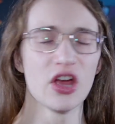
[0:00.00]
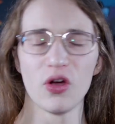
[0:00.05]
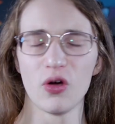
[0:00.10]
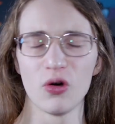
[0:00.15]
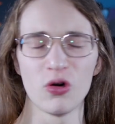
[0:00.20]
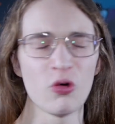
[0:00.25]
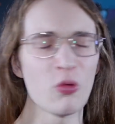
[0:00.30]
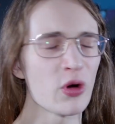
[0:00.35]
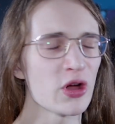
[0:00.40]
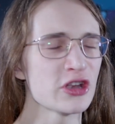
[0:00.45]

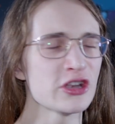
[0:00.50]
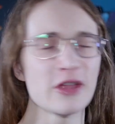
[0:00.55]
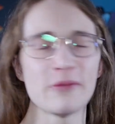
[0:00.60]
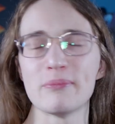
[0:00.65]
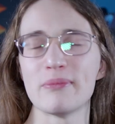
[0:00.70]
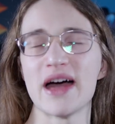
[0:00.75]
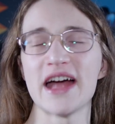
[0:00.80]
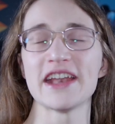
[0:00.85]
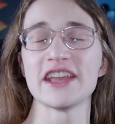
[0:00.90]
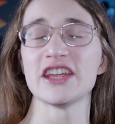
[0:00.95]
or one of the
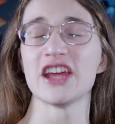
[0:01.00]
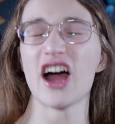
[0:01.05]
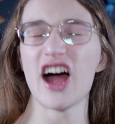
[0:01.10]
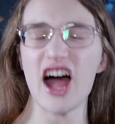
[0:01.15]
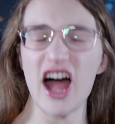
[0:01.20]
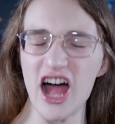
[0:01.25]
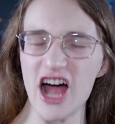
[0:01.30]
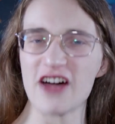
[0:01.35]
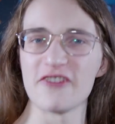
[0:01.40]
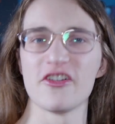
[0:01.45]
many
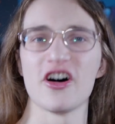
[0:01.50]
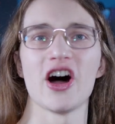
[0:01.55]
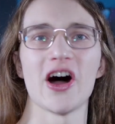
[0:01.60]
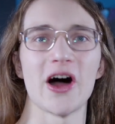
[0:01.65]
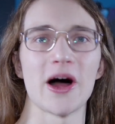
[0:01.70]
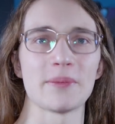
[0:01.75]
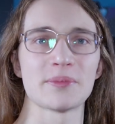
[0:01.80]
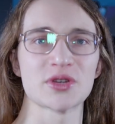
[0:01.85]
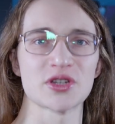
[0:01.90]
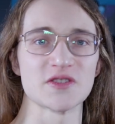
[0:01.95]
other
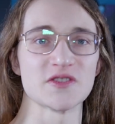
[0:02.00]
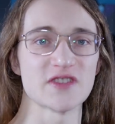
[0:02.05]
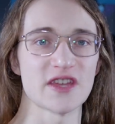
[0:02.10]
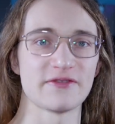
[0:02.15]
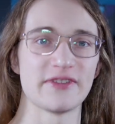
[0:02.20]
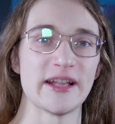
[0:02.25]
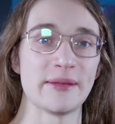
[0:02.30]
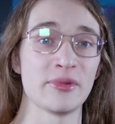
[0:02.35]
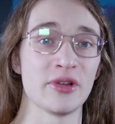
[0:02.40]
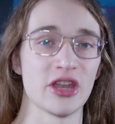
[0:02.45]
options
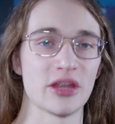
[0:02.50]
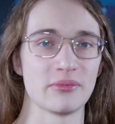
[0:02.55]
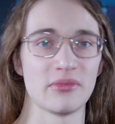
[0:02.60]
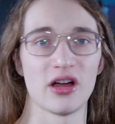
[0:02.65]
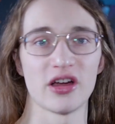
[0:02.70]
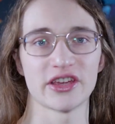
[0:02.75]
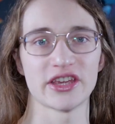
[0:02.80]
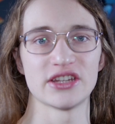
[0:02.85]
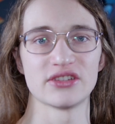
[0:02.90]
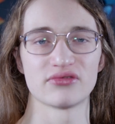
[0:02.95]
available on the
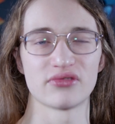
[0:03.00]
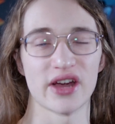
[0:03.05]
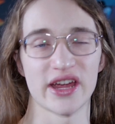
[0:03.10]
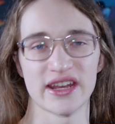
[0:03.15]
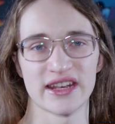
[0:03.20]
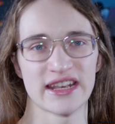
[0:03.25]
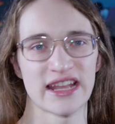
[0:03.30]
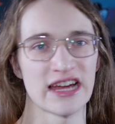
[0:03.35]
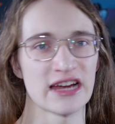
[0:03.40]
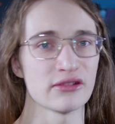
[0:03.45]
market
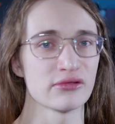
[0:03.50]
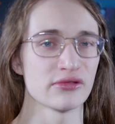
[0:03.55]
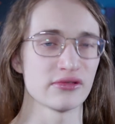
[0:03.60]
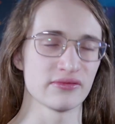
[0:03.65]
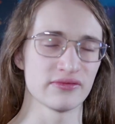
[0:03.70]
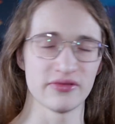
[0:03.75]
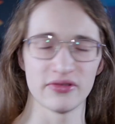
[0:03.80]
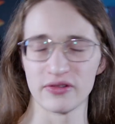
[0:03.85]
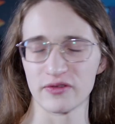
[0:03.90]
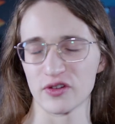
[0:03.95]
right now,
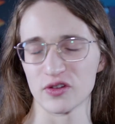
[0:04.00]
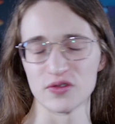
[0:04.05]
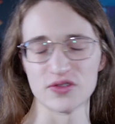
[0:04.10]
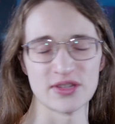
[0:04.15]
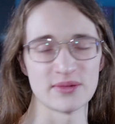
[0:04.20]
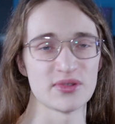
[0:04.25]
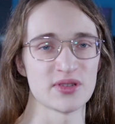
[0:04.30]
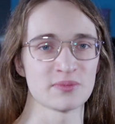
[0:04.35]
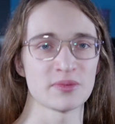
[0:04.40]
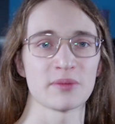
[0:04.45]
with of course
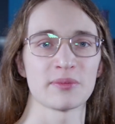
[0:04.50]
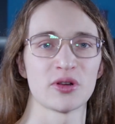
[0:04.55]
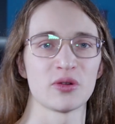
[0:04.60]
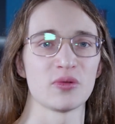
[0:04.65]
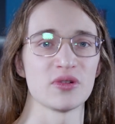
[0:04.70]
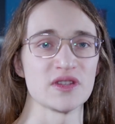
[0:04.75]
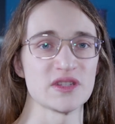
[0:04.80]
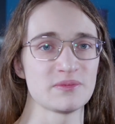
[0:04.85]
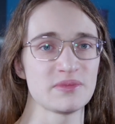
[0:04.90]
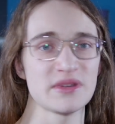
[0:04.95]
the most popular ones